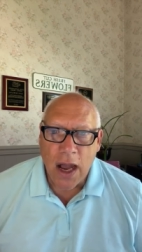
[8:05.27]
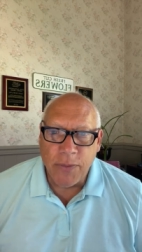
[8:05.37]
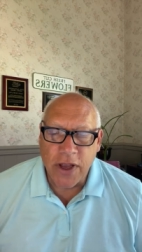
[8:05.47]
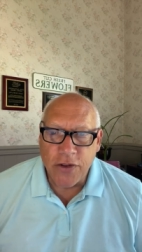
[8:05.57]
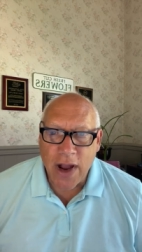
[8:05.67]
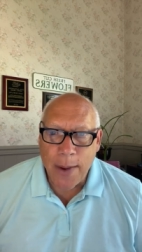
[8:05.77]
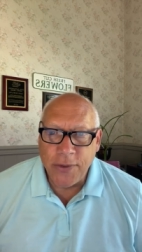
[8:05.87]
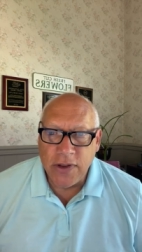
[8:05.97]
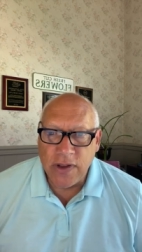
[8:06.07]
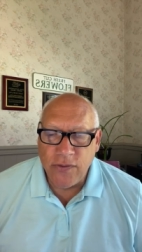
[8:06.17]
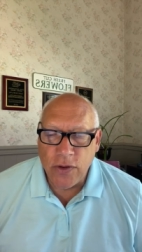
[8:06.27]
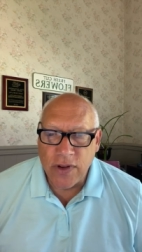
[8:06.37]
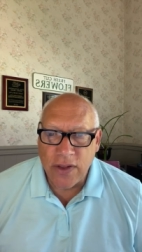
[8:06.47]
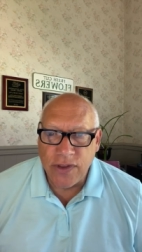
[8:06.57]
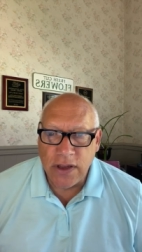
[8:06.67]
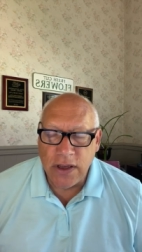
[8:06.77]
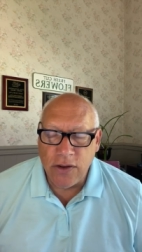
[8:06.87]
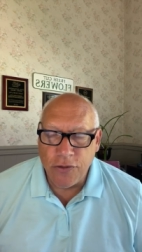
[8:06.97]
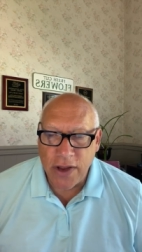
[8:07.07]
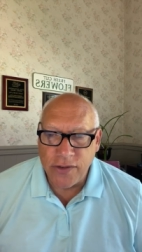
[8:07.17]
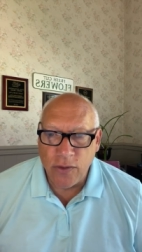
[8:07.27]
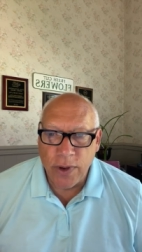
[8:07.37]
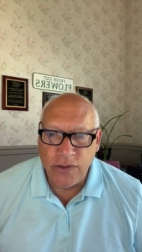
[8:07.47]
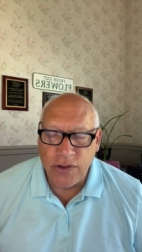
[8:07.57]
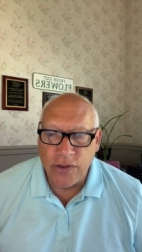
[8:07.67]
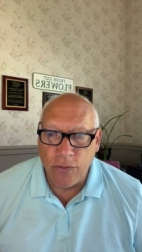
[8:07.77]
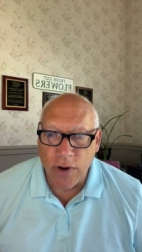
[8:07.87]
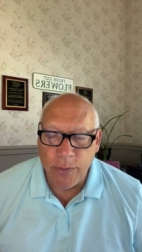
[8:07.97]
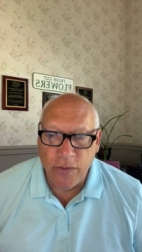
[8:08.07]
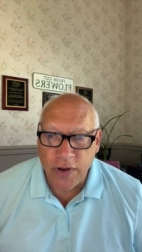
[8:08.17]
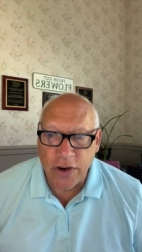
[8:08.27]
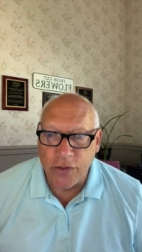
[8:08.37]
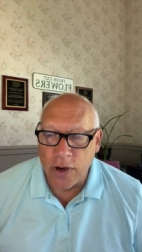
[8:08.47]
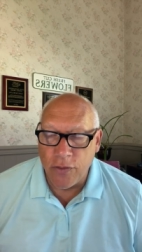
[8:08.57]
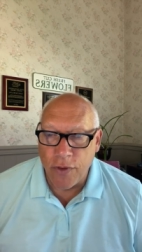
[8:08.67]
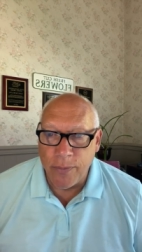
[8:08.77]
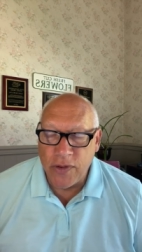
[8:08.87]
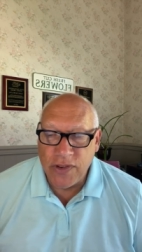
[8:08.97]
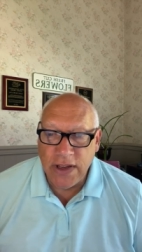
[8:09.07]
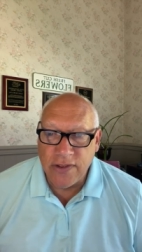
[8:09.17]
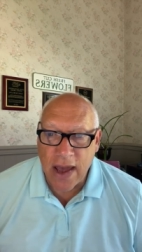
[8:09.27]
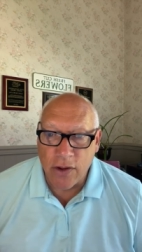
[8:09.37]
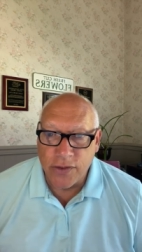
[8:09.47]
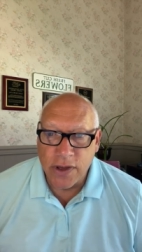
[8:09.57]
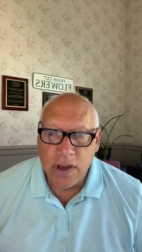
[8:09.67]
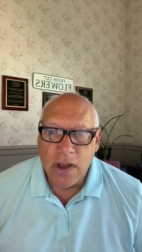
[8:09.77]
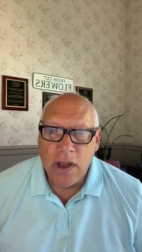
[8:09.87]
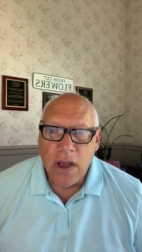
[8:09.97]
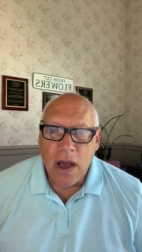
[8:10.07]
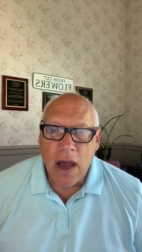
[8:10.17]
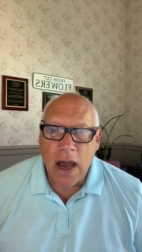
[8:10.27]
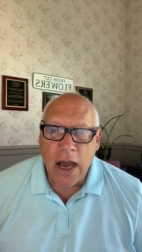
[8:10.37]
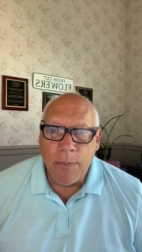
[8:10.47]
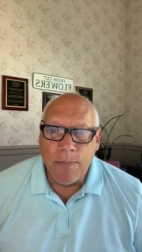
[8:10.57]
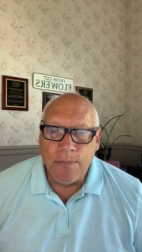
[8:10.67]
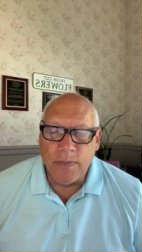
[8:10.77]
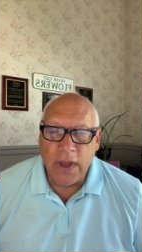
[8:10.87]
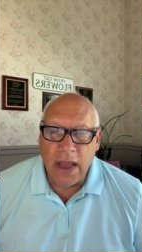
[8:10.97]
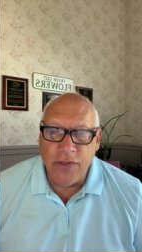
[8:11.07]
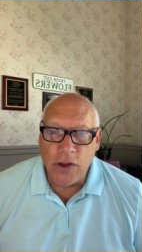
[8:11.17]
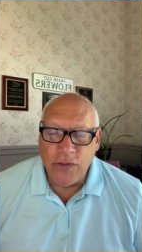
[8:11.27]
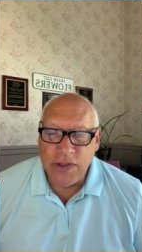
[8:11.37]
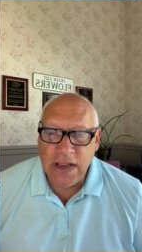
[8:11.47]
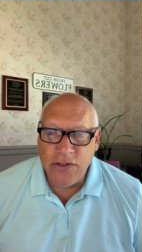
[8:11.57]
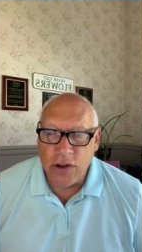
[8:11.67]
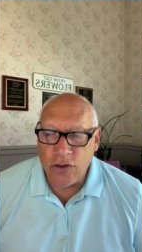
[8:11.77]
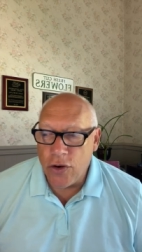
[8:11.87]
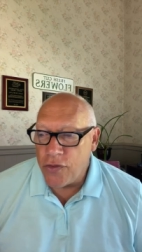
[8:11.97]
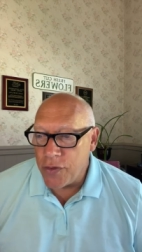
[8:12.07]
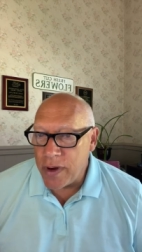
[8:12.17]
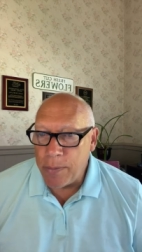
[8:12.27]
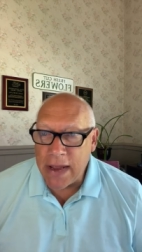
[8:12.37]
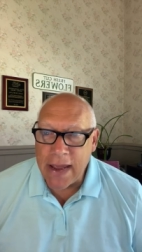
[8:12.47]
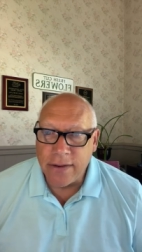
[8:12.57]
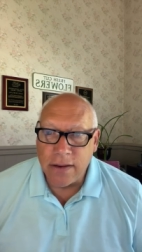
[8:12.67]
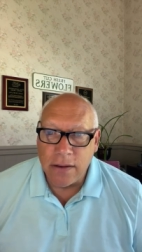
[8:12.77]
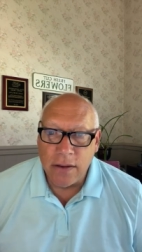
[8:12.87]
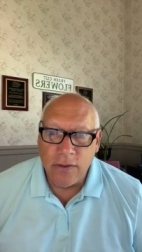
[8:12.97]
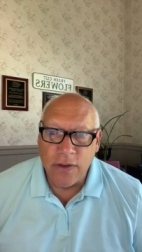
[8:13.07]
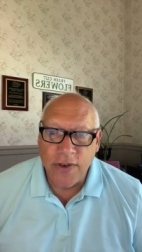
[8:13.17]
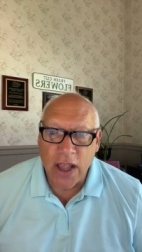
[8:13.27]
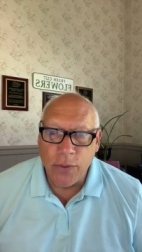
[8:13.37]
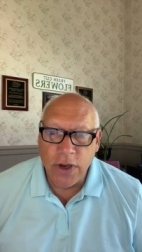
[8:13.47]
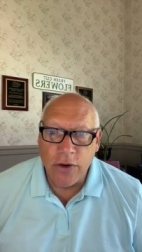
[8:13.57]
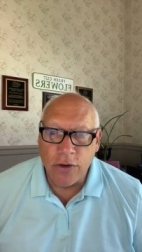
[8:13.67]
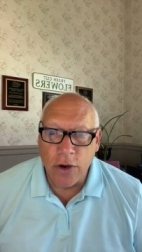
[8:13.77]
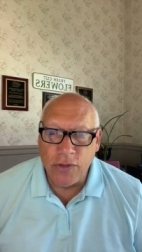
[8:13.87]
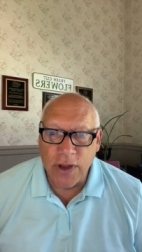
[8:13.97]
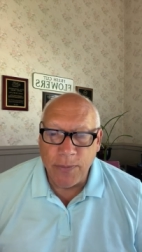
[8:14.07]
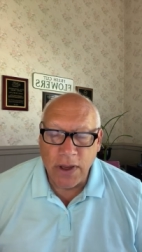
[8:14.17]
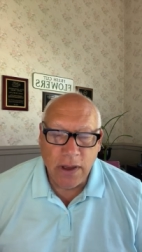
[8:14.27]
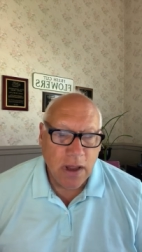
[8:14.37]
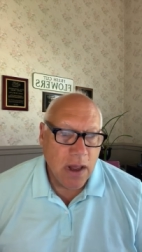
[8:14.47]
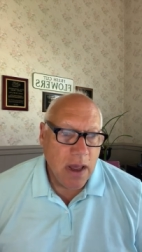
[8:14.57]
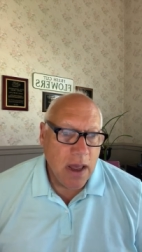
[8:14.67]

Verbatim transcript: Um, the other option is if you've got the crested ones, just to rub your fingers on and rub the seeds out. Um, and those seeds you can usually replant the following year and grow something.